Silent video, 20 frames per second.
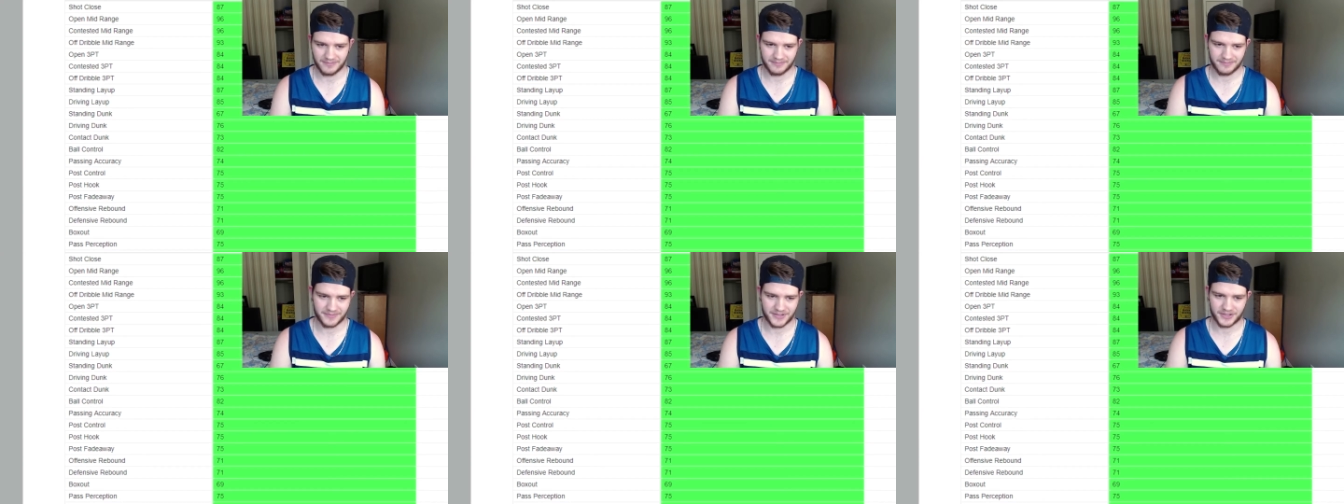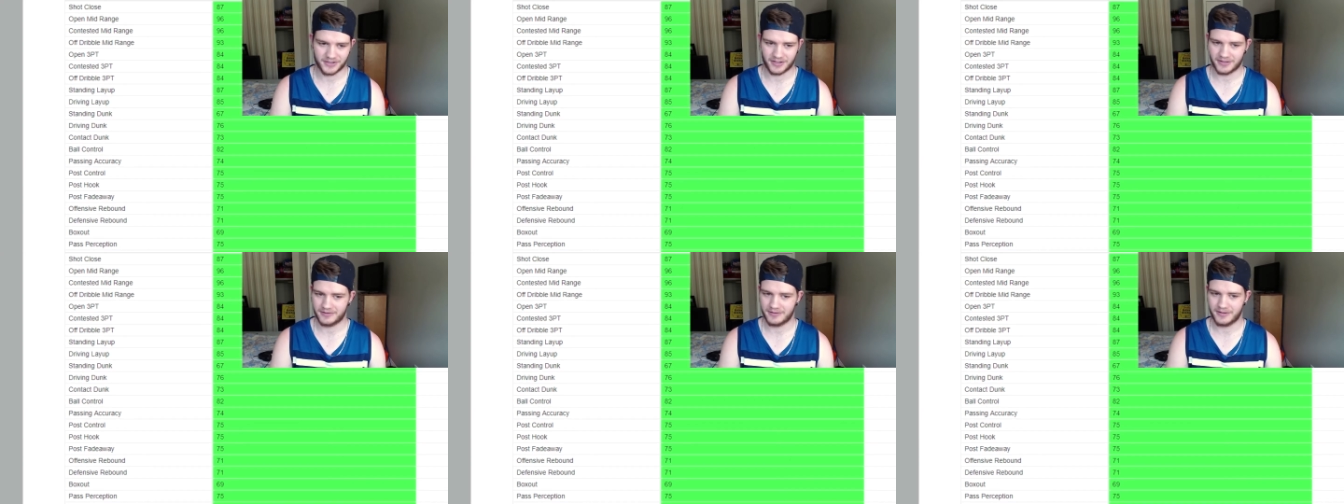
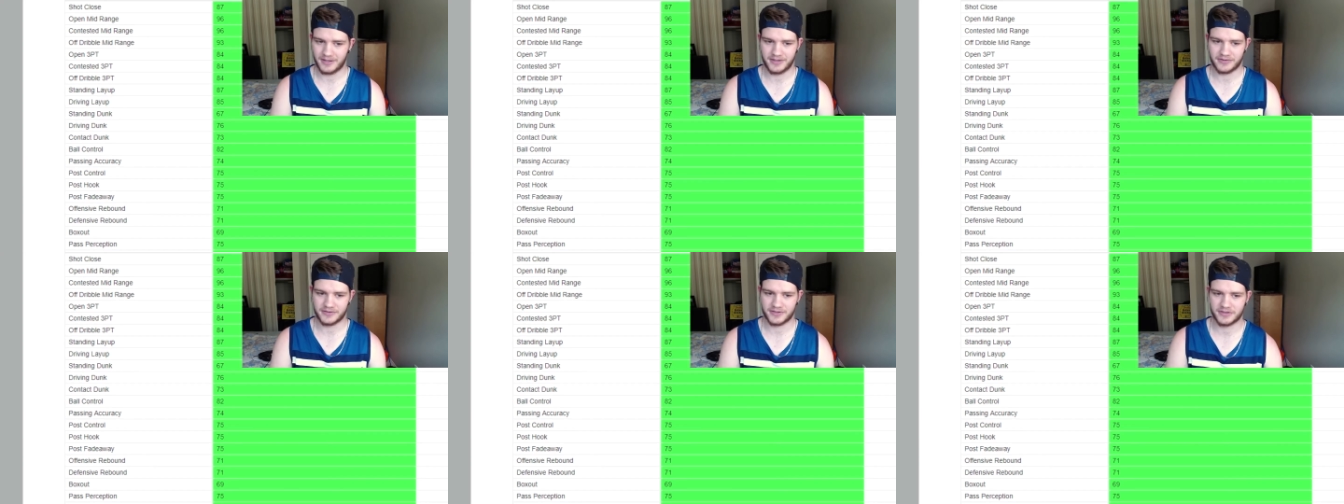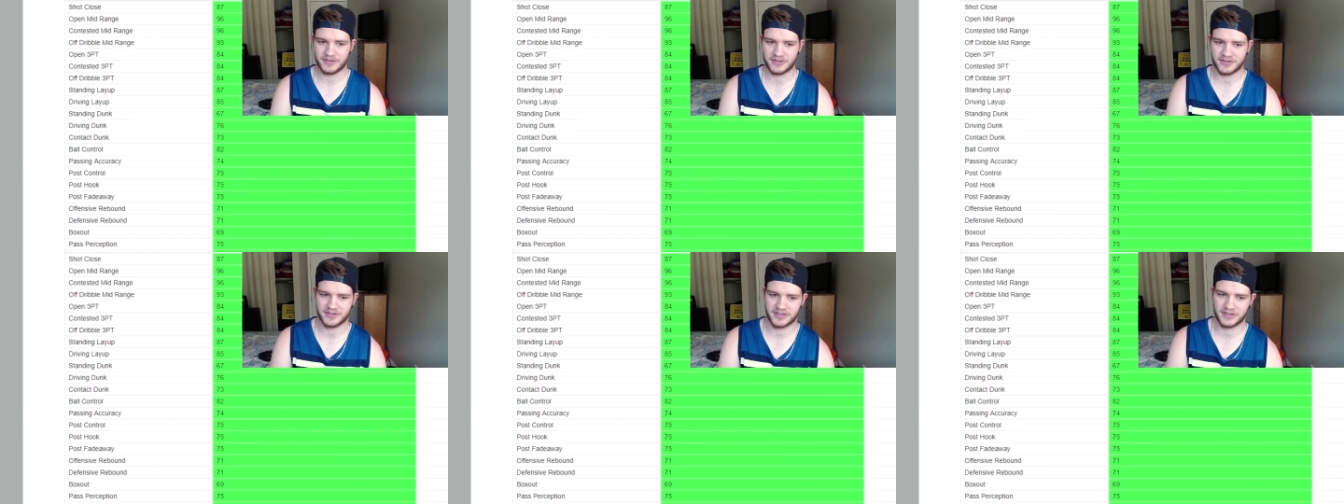Shot creators are
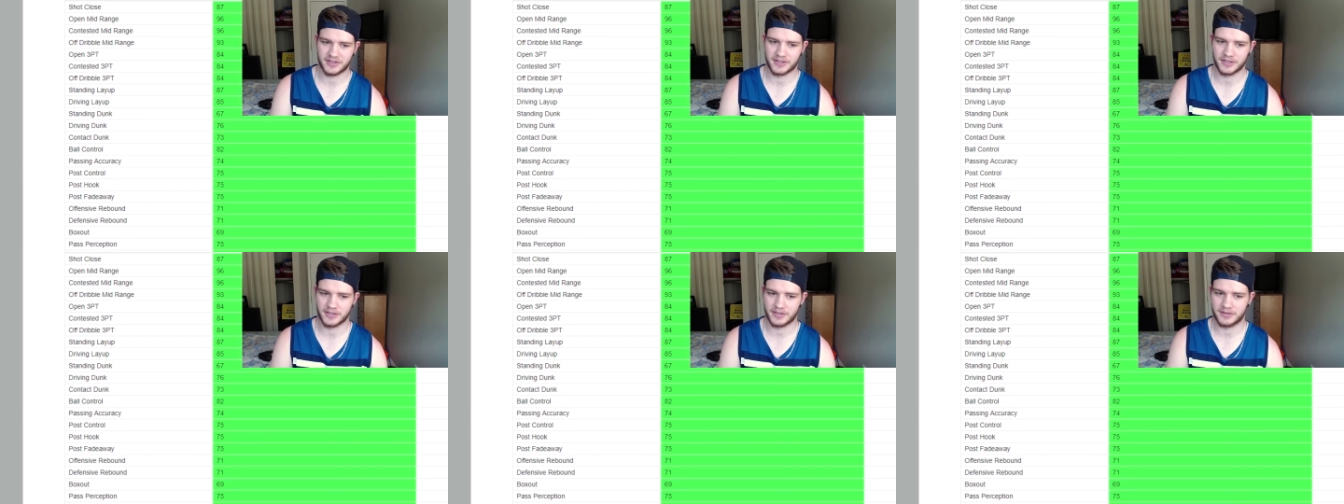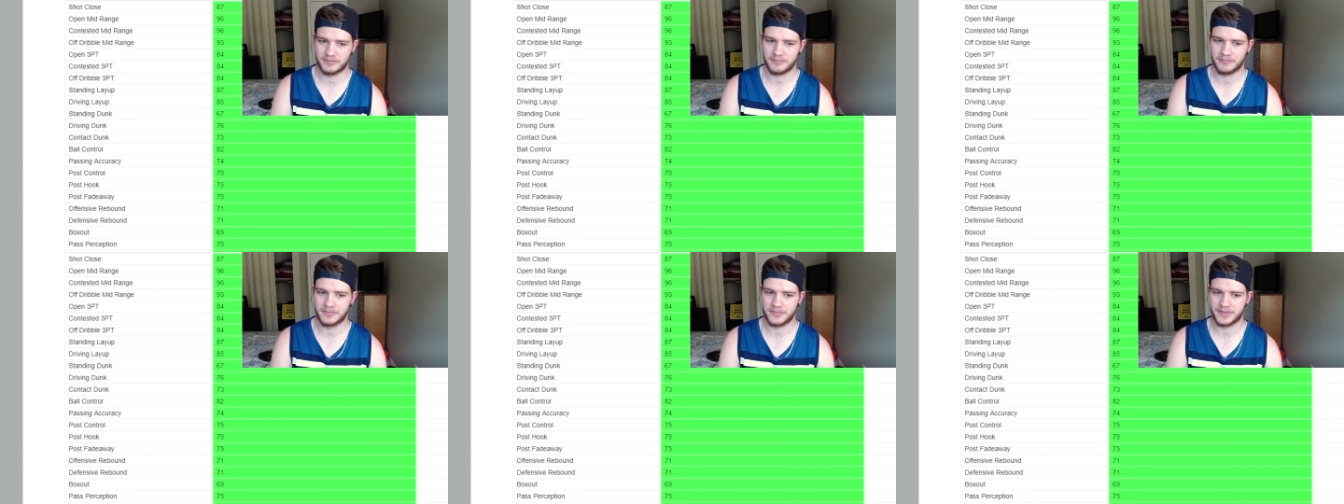just a good,
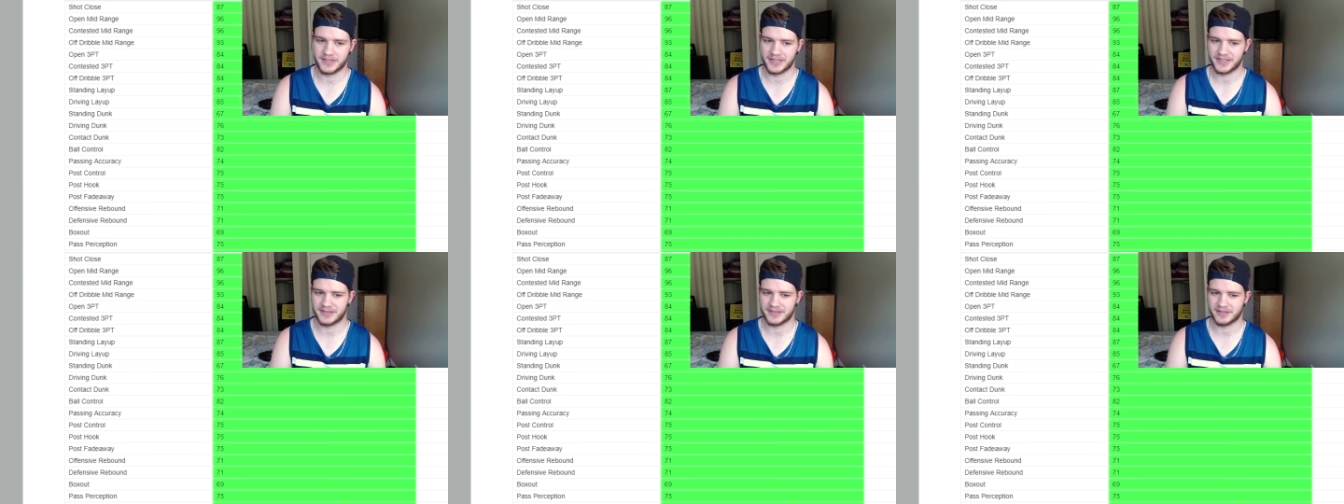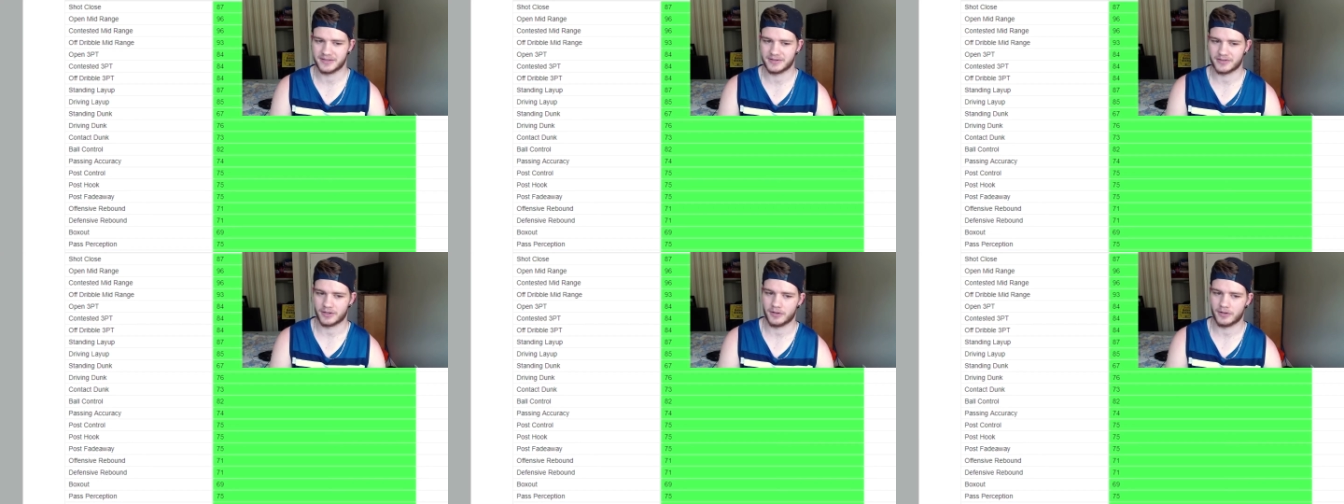decent